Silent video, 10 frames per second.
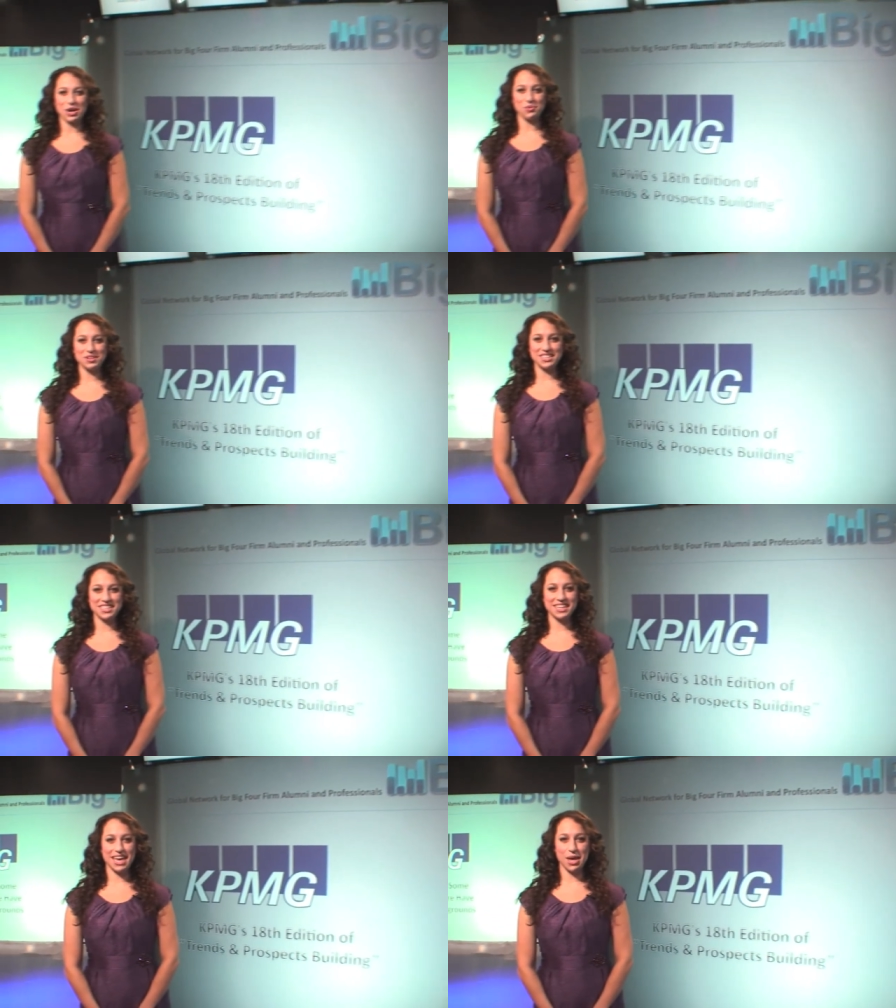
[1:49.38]
A
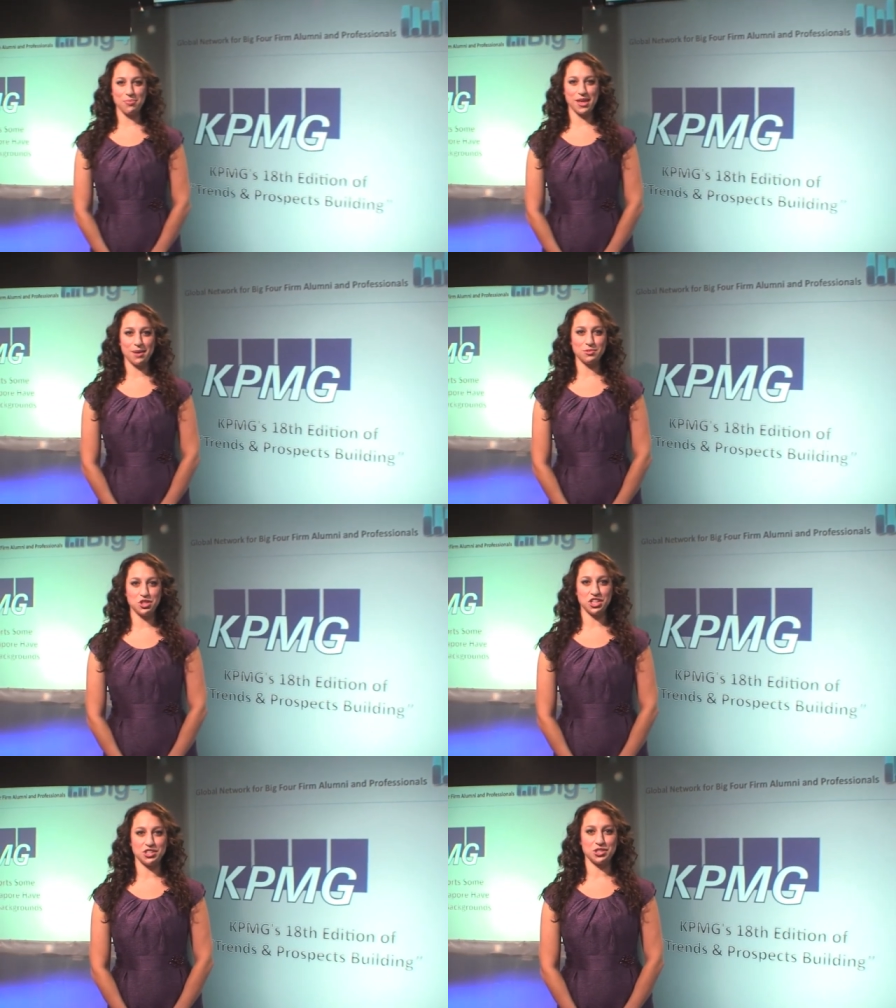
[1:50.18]
recent
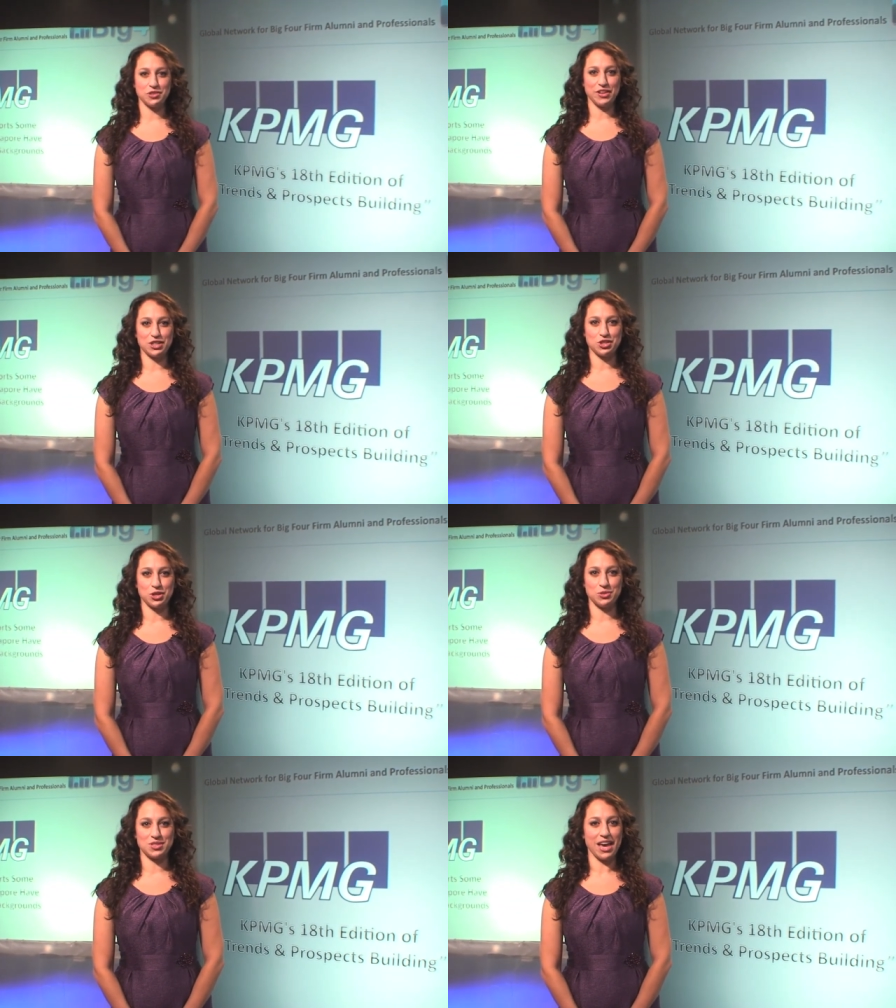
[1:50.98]
KPMG survey
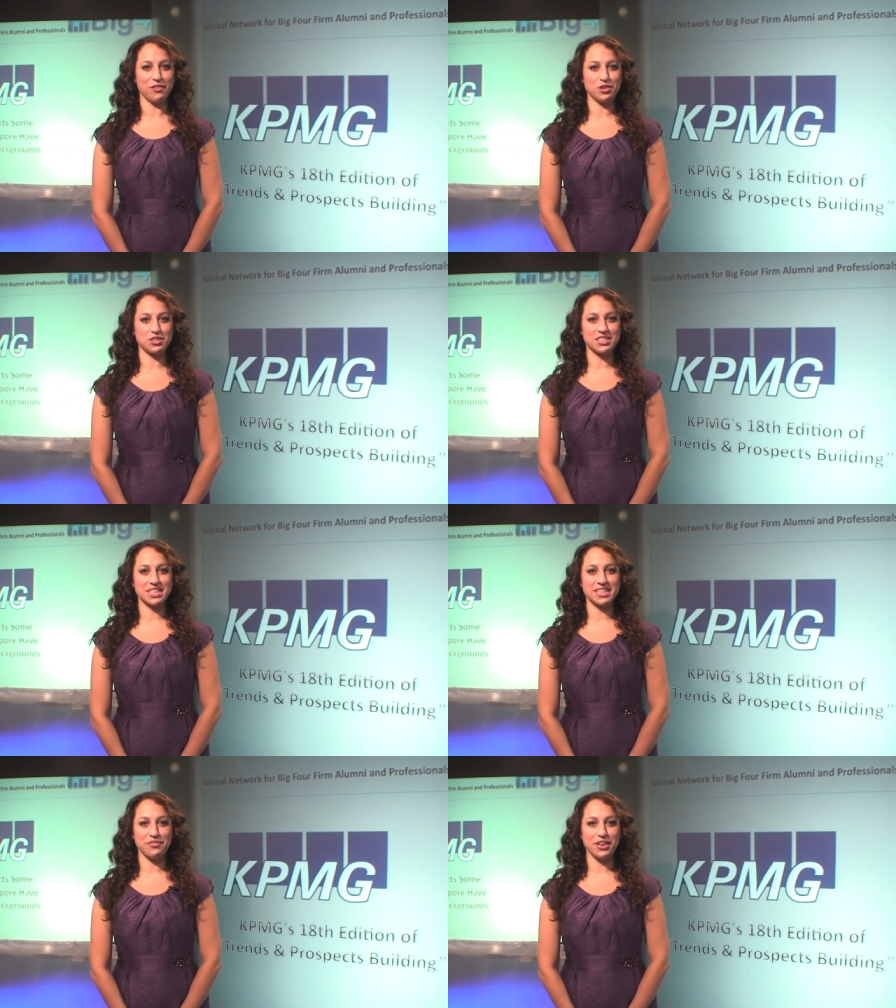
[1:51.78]
shows after a
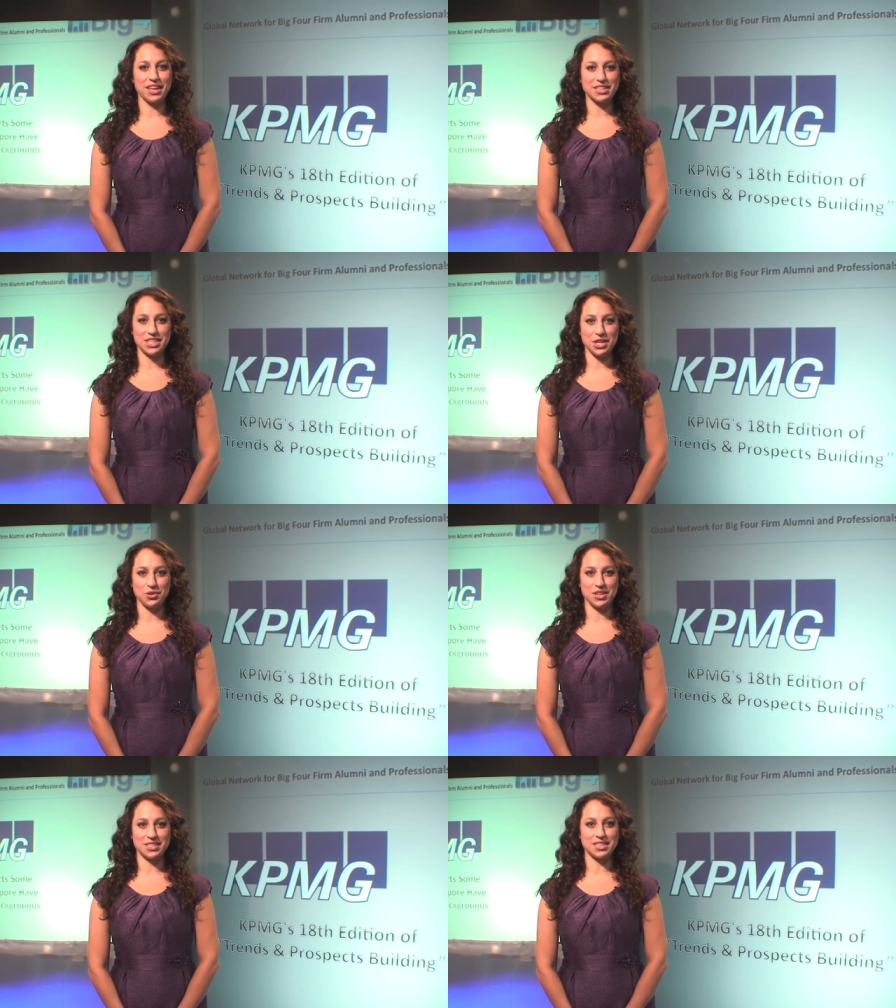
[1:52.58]
significant
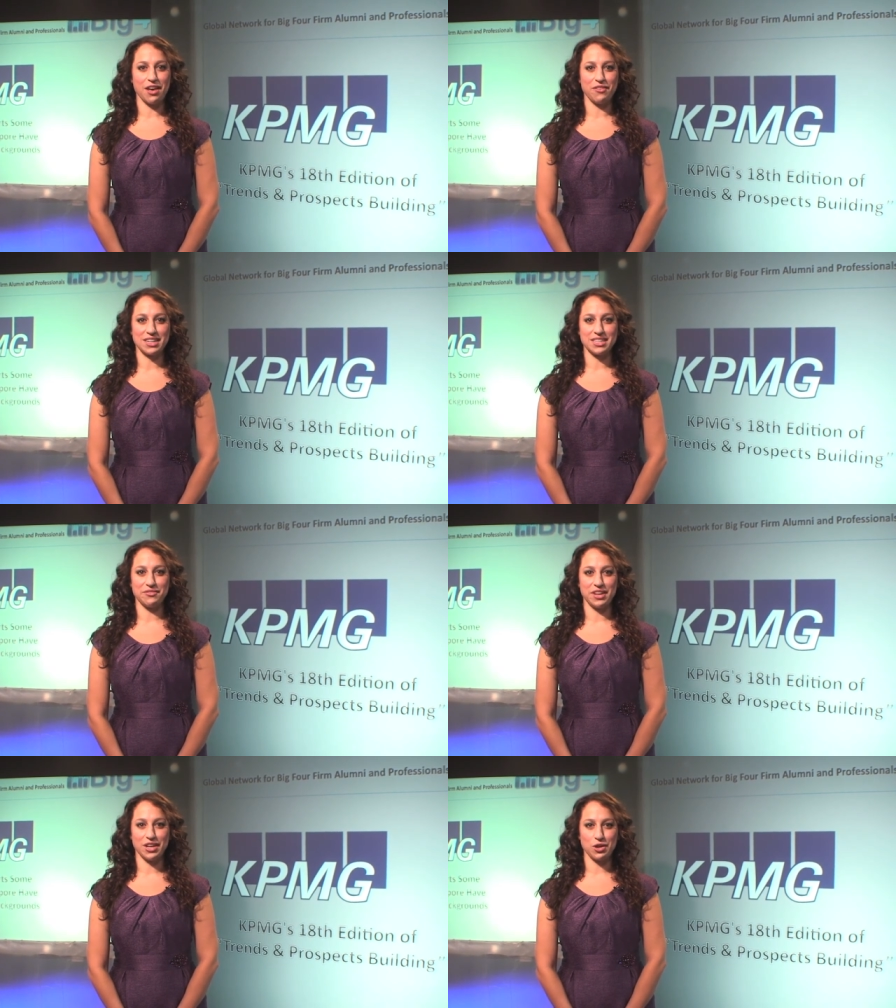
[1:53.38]
decrease of
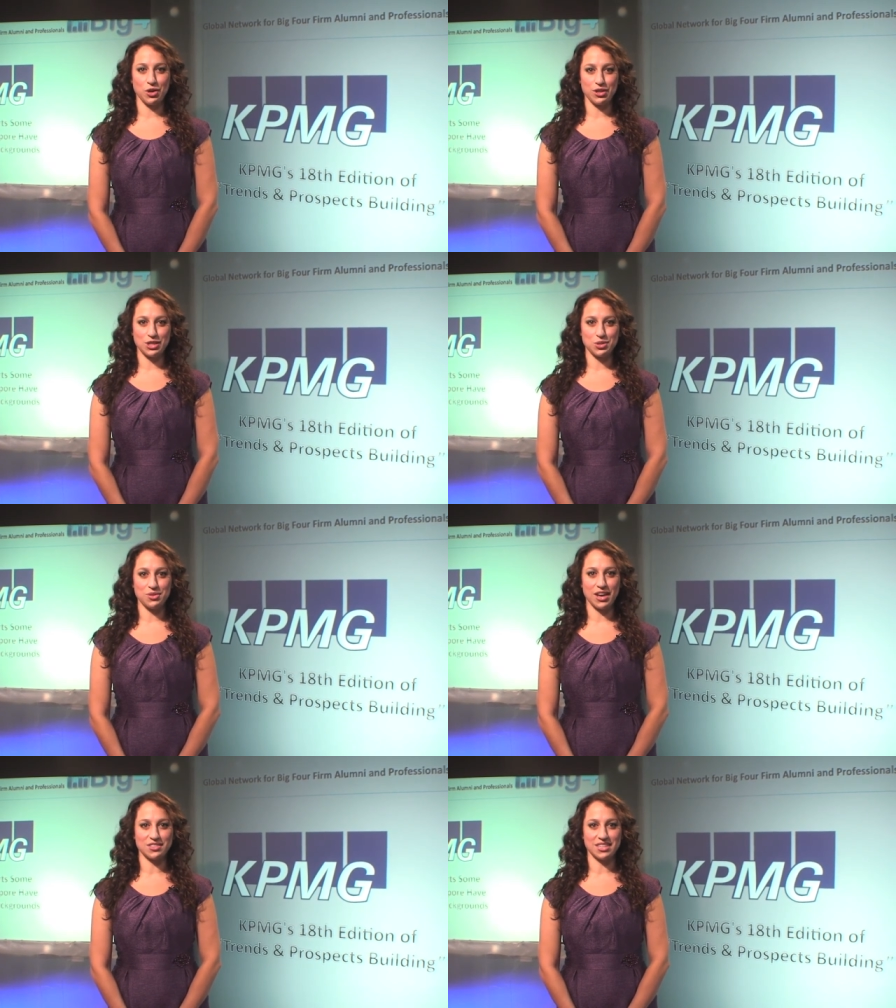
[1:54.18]
activity in early
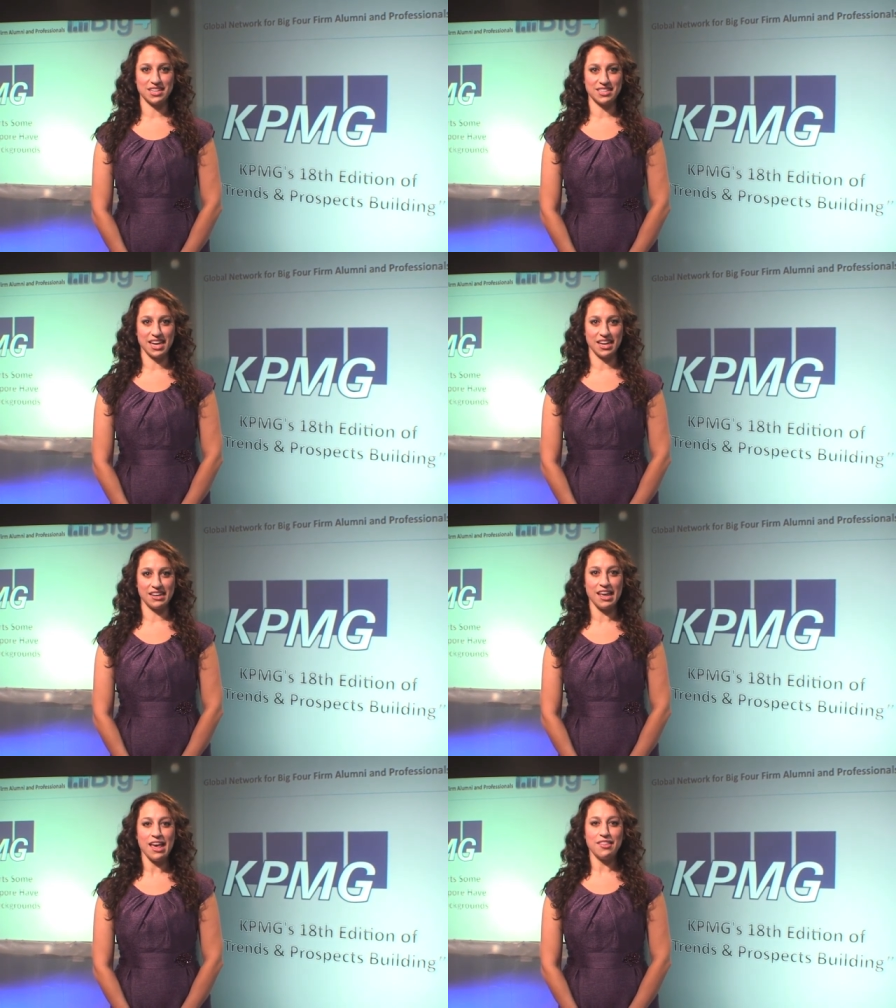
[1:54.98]
2010,